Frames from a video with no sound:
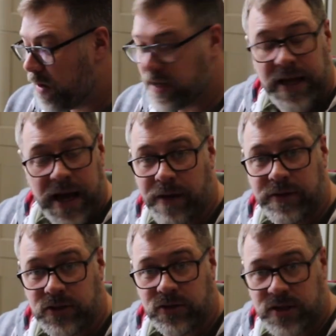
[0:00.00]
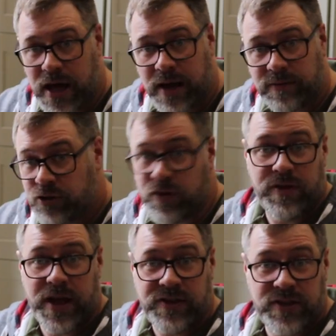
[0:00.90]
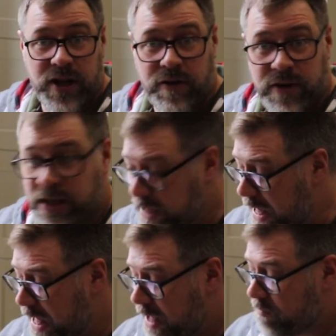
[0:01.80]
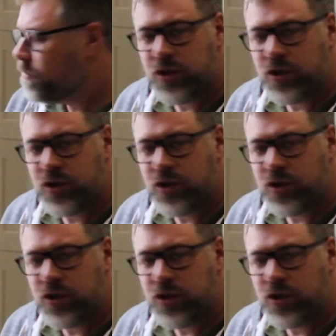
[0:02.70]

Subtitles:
idea how it does that. Truth is, don't really care.